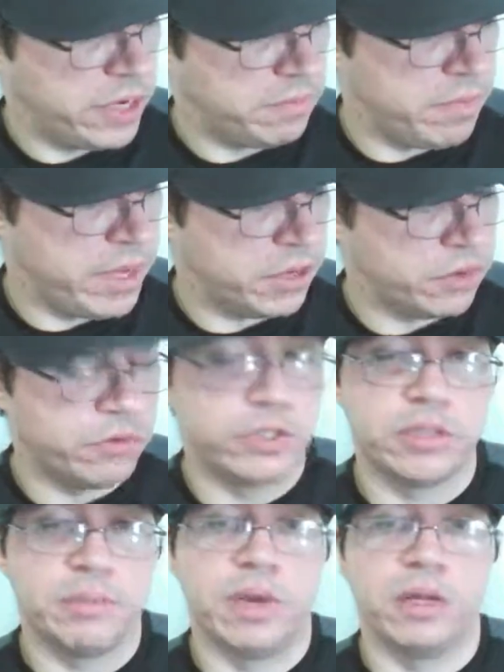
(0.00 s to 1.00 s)
ahead and make
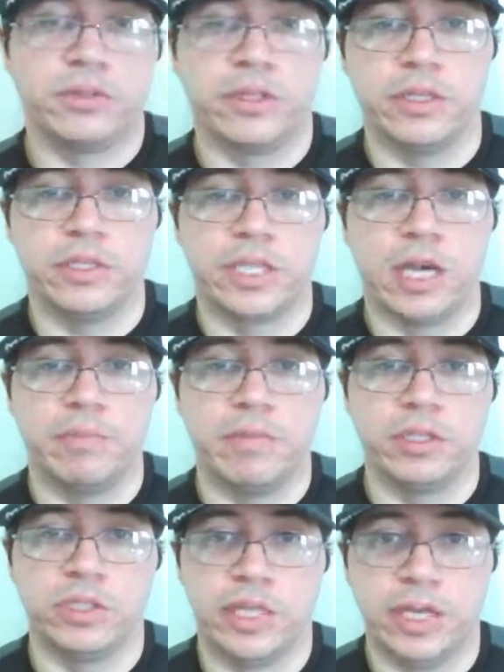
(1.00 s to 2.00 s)
Cruz de Malta this time
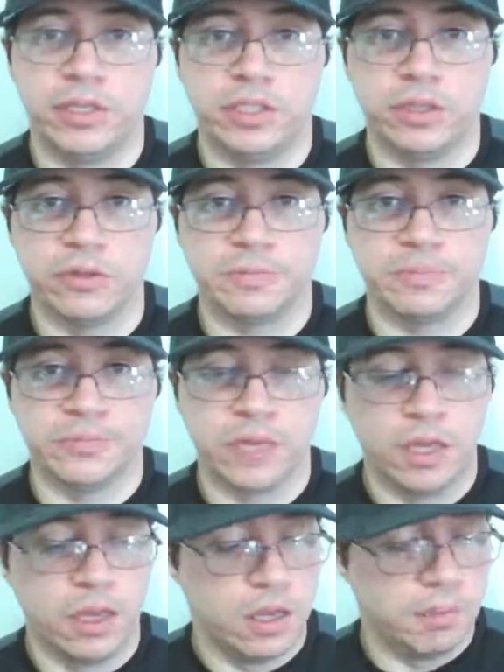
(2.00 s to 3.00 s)
instead. So,
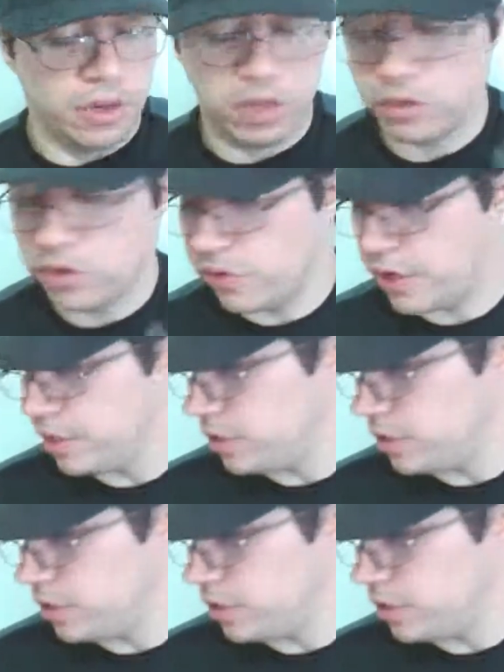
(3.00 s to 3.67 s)
but I'll go ahead